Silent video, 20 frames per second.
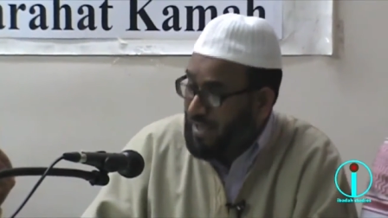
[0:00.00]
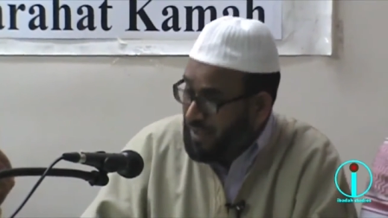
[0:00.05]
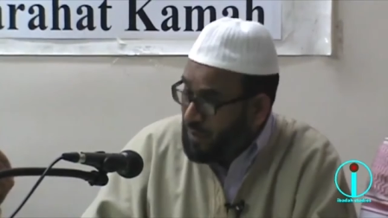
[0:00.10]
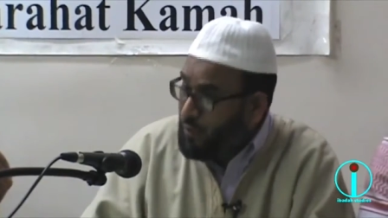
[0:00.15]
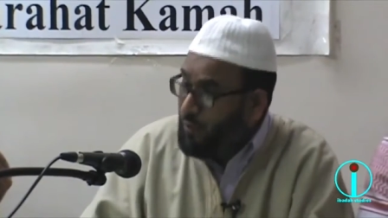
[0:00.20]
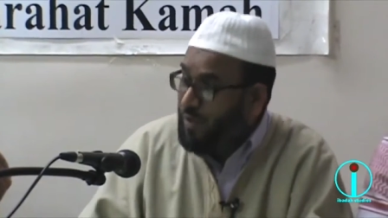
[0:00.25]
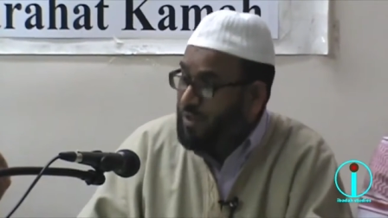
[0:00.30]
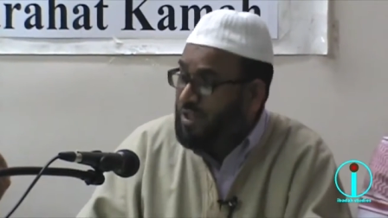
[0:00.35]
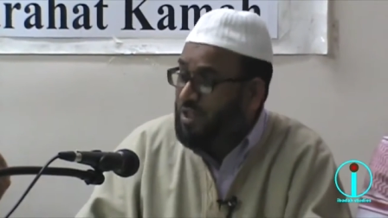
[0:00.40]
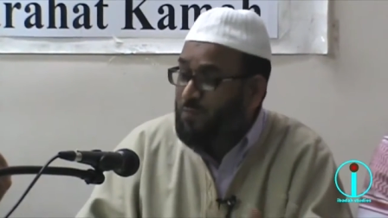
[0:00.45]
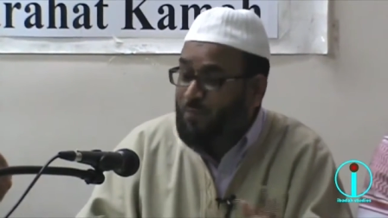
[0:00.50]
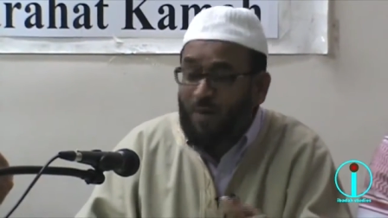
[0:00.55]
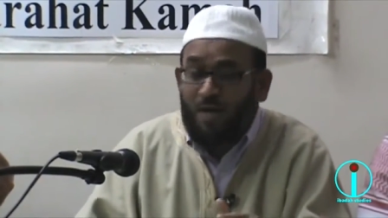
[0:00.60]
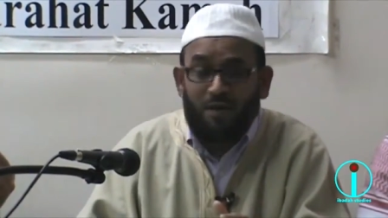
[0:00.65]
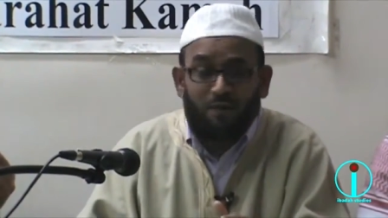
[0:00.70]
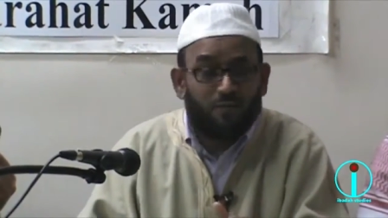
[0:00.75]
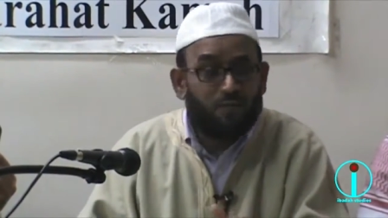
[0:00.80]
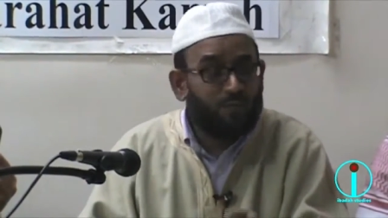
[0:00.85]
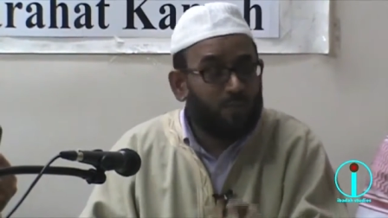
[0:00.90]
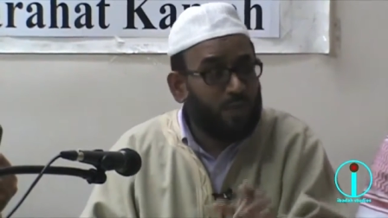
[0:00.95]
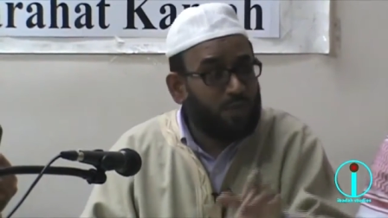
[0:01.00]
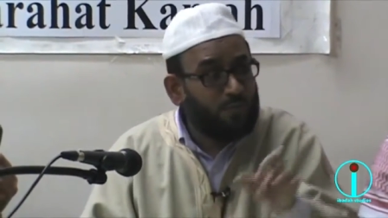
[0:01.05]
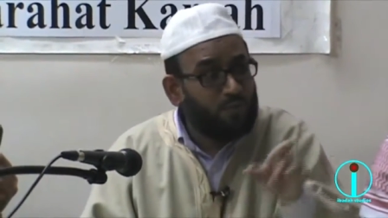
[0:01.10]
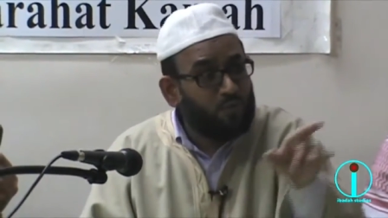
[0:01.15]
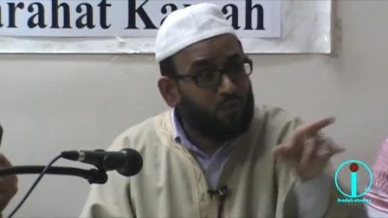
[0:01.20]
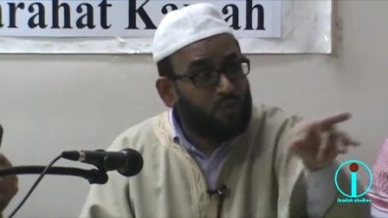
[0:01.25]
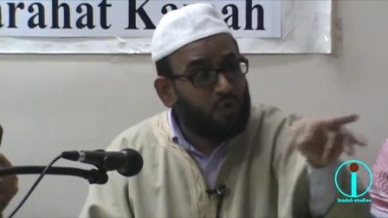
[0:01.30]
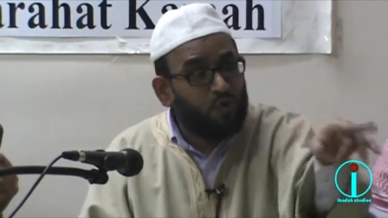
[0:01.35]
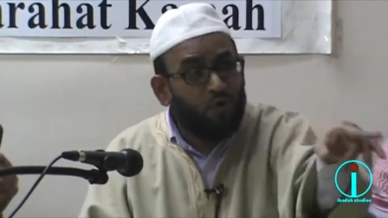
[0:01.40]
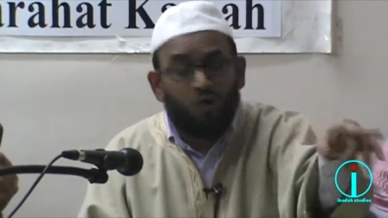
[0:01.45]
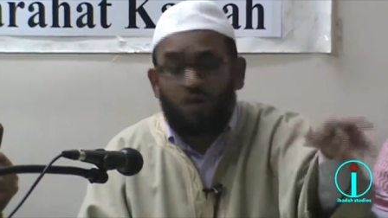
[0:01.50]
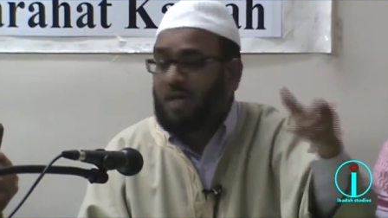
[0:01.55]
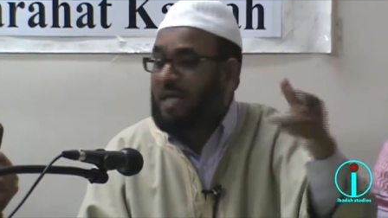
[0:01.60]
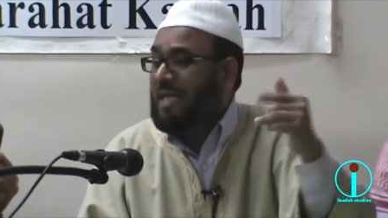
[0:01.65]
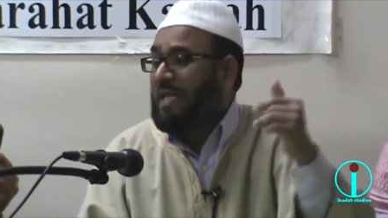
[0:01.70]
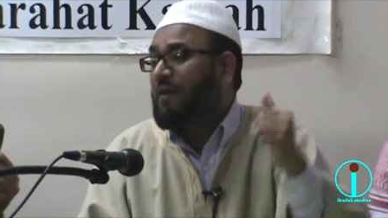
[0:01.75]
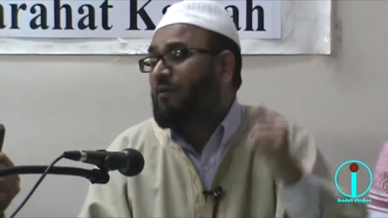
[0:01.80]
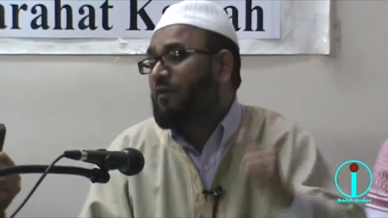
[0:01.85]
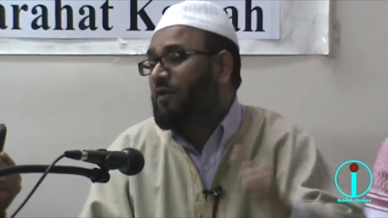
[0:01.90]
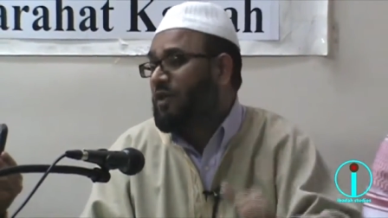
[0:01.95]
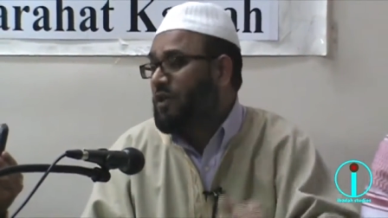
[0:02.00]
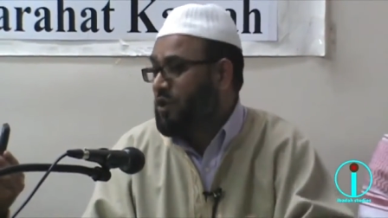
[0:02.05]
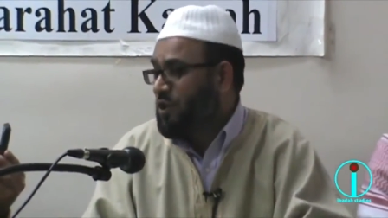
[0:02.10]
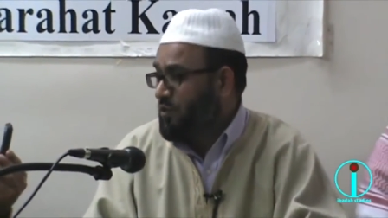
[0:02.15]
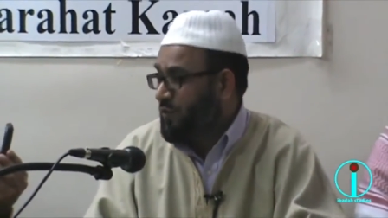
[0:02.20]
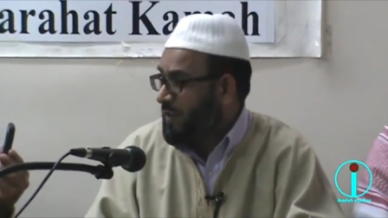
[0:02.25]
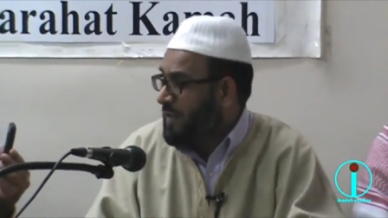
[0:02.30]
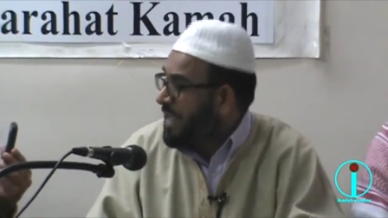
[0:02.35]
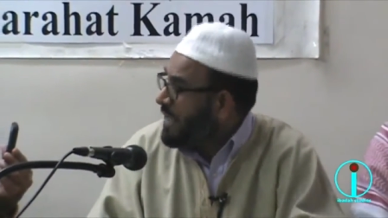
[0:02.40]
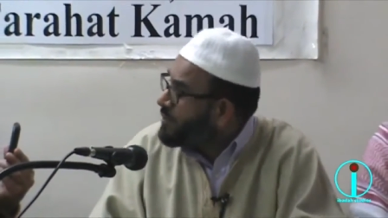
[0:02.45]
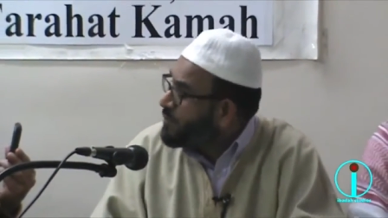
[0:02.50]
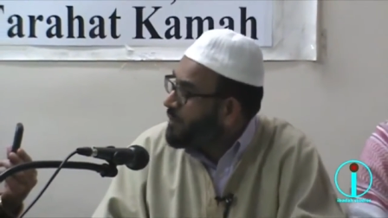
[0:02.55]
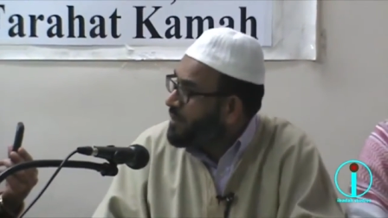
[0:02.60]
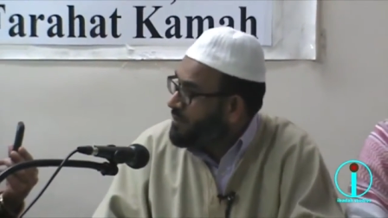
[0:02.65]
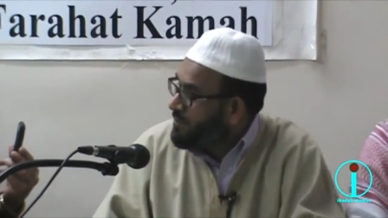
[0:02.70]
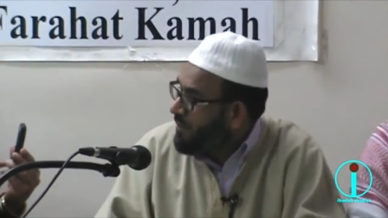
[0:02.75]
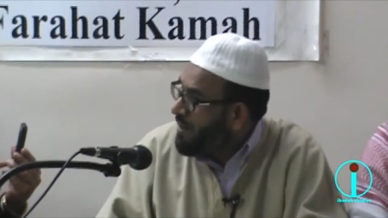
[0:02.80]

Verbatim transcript: You are just part of the people who are called clown in the street. That's what